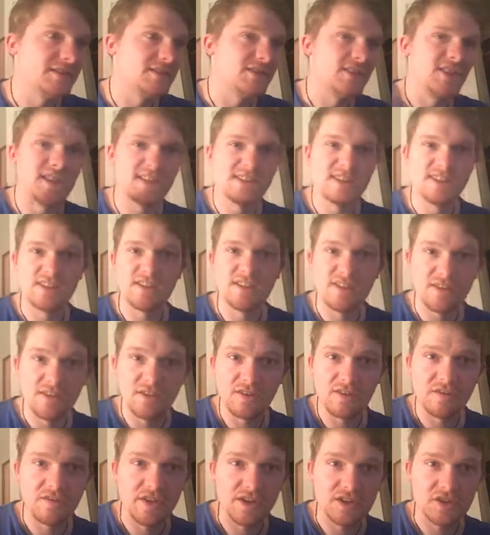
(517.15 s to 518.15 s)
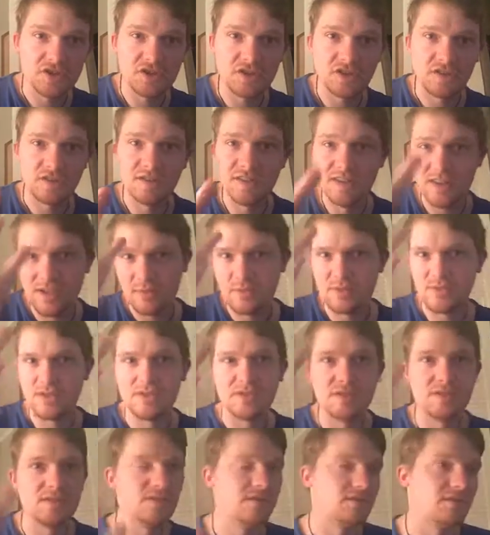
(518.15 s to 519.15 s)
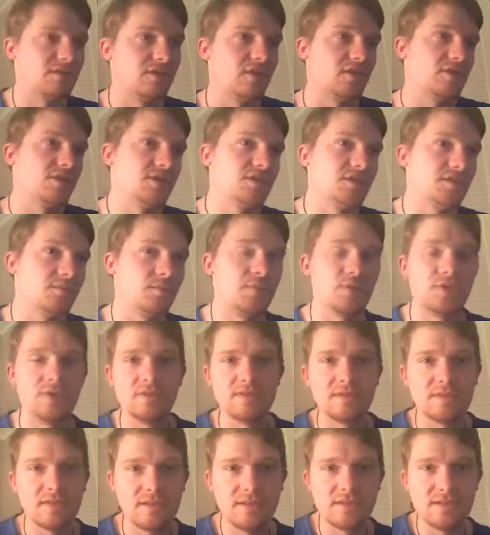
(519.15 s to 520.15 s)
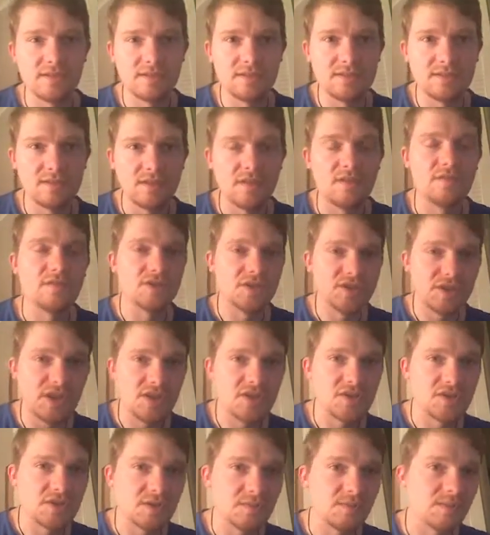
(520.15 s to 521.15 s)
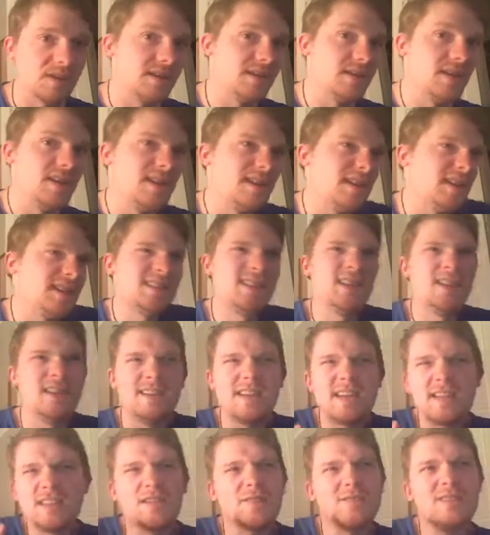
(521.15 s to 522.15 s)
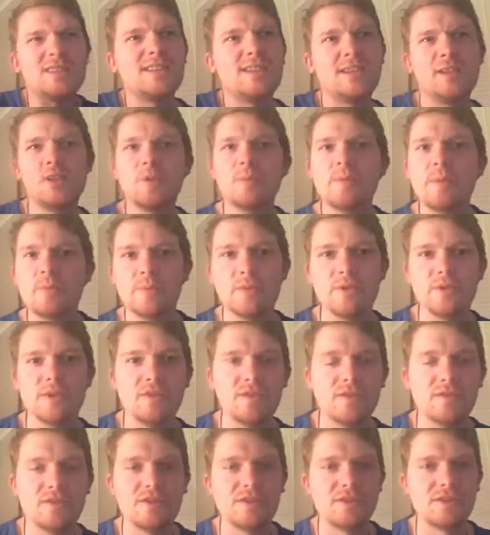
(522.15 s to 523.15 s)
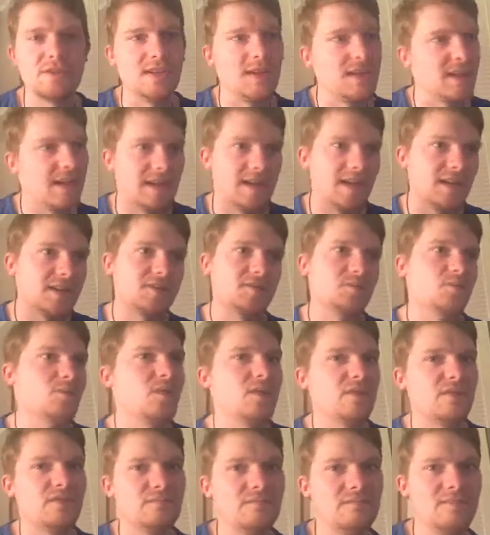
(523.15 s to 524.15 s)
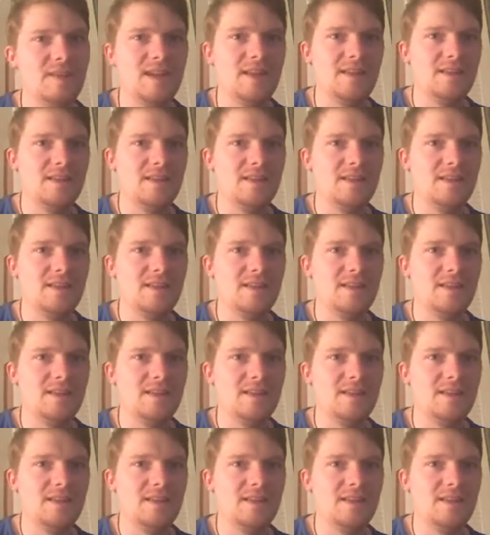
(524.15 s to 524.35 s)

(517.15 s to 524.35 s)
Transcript: So that's the third function, which is not as important to this conversation, but that's the reason a lot of people go to university. Like, I just want